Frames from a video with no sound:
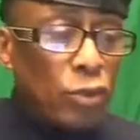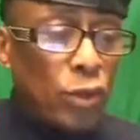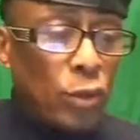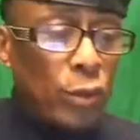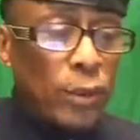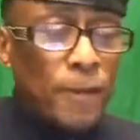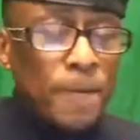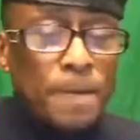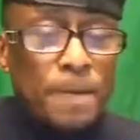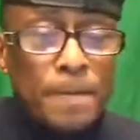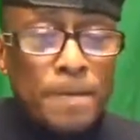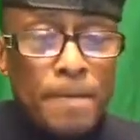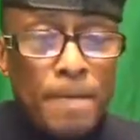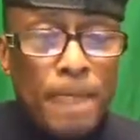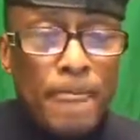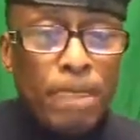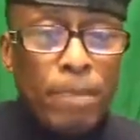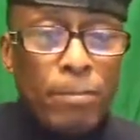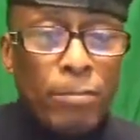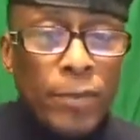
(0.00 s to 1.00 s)
do it.
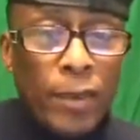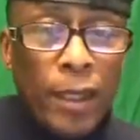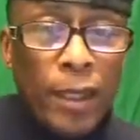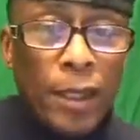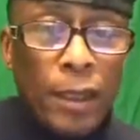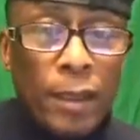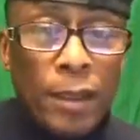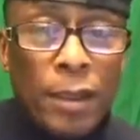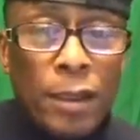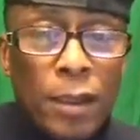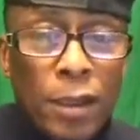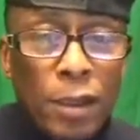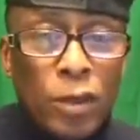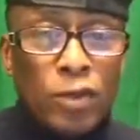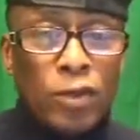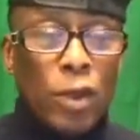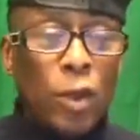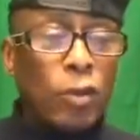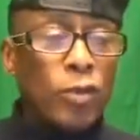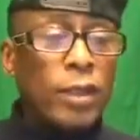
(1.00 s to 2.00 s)
Yeah.
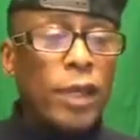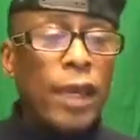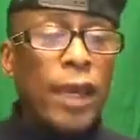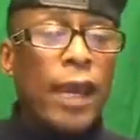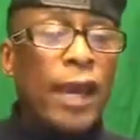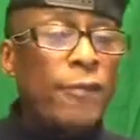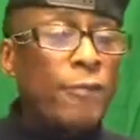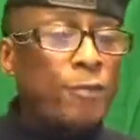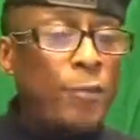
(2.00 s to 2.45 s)
So yeah, I